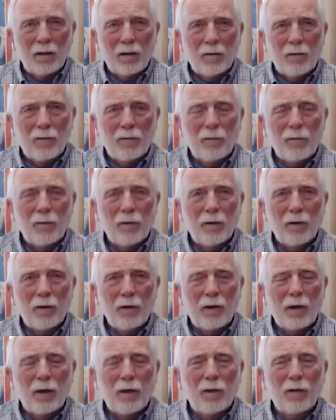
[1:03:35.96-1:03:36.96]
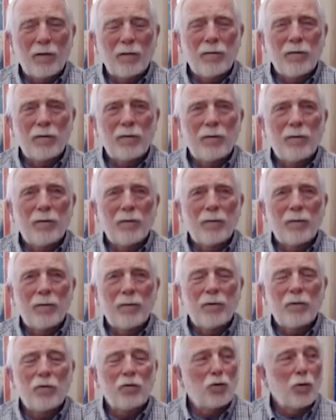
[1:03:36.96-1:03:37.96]
full of
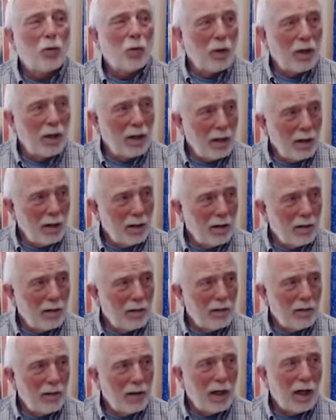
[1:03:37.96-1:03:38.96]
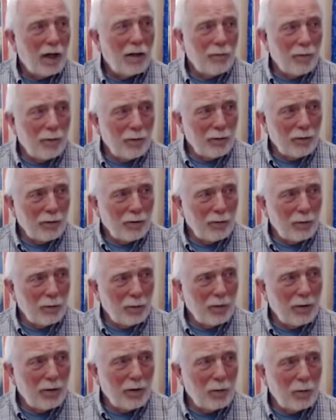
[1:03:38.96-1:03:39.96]
joy, the emphasis
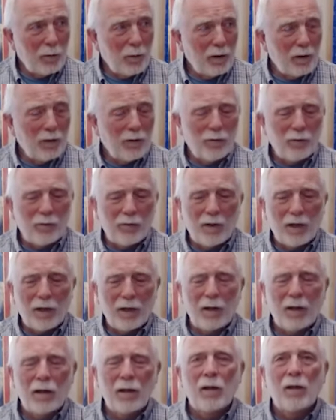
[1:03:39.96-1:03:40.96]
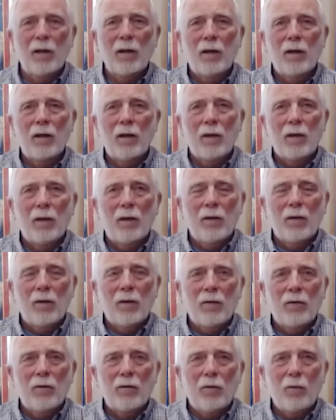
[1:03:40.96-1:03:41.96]
within what you say.
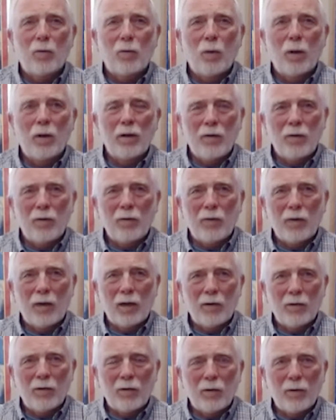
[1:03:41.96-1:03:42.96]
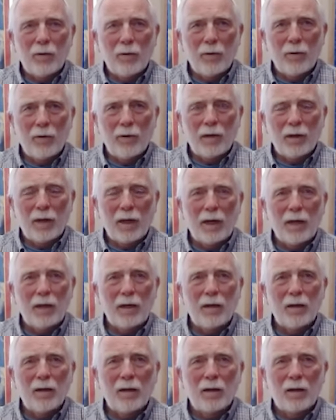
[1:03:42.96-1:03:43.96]
So, what you say is clothed in light,
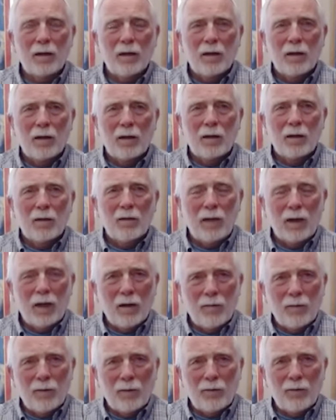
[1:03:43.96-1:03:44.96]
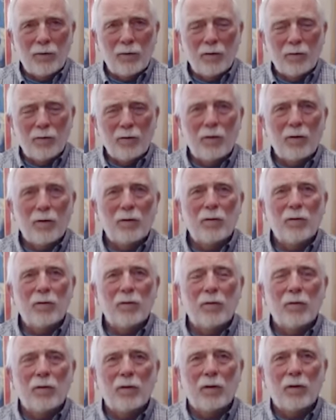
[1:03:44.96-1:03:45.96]
the emphasis is
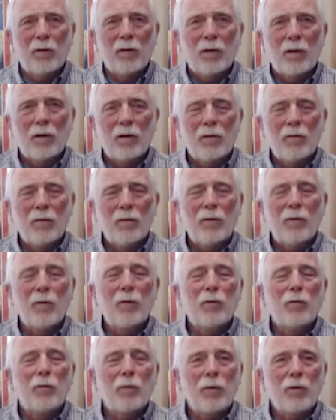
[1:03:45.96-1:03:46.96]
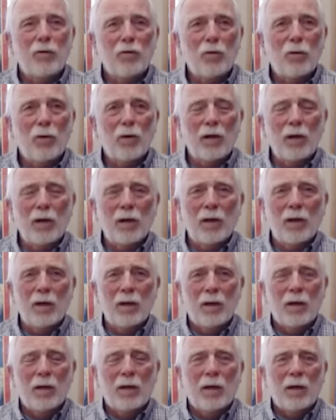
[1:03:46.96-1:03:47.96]
infused with joy,
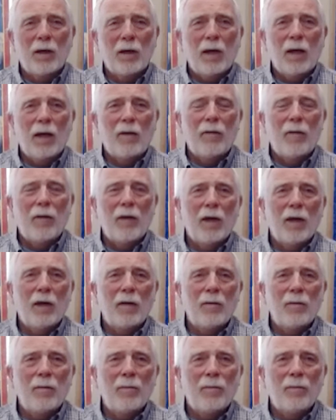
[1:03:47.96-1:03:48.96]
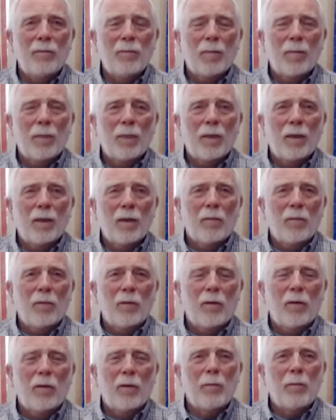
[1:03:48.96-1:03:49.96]
and then
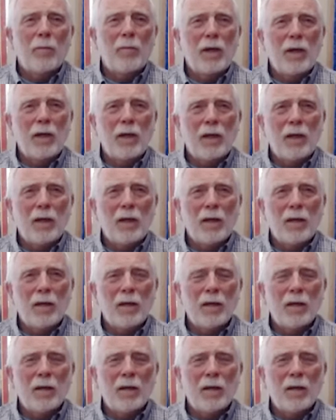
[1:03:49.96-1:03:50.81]
the meaning